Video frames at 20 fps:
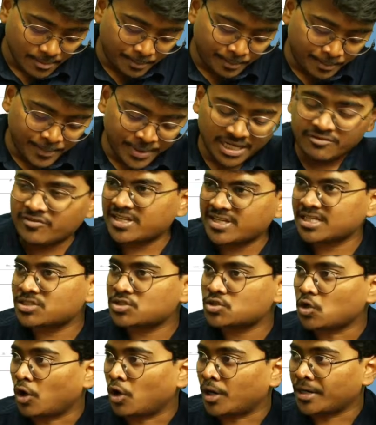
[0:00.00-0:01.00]
previous
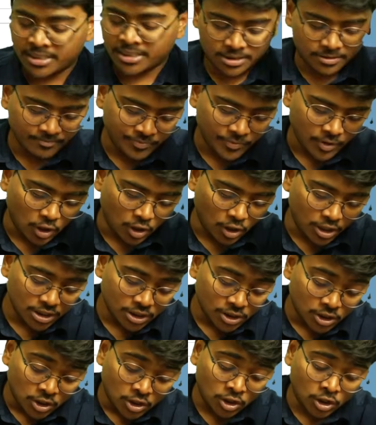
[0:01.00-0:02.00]
audit or
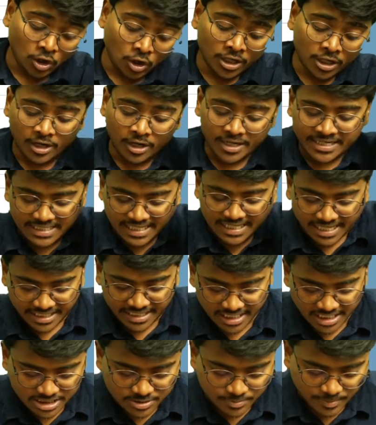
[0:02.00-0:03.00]
non audit
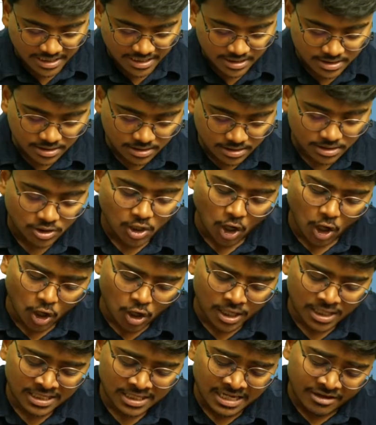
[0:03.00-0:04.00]
engagement,
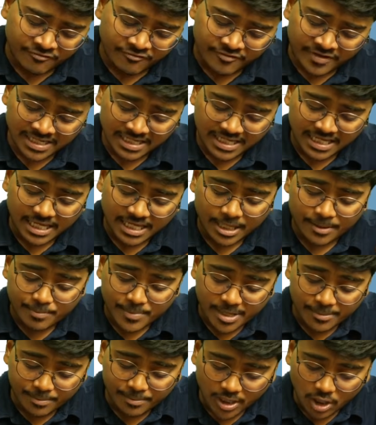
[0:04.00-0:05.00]
or when a
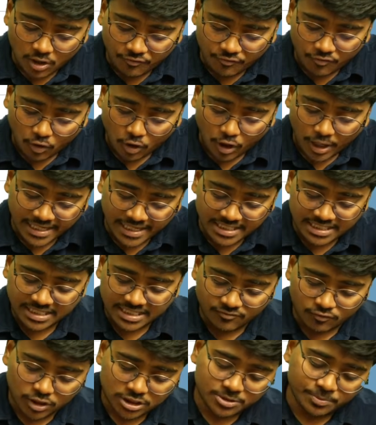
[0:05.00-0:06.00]
member of audit team
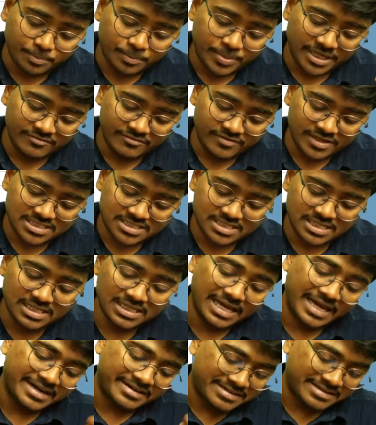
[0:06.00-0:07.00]
was previously
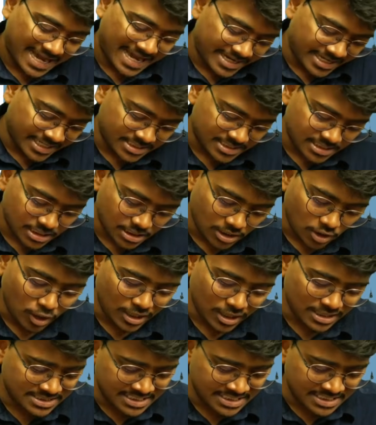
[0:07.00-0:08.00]
a director or
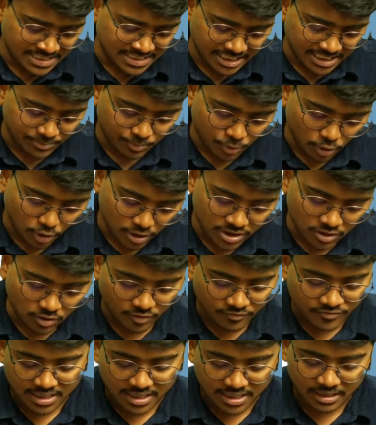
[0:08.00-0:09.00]
senior employee of
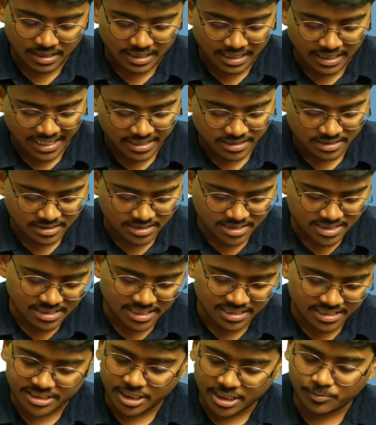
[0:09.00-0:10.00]
the client. This
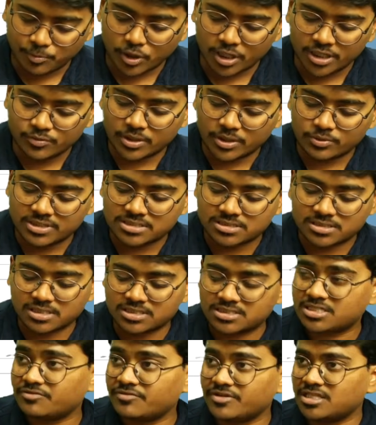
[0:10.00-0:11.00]
entire point we have
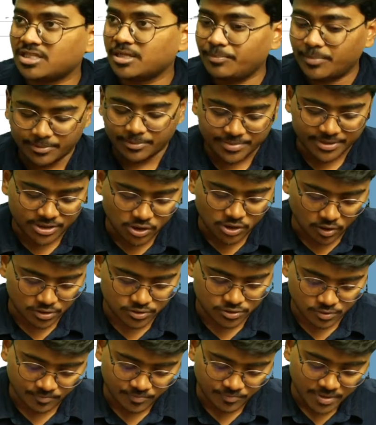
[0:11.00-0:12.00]
discussed even in the PPT also.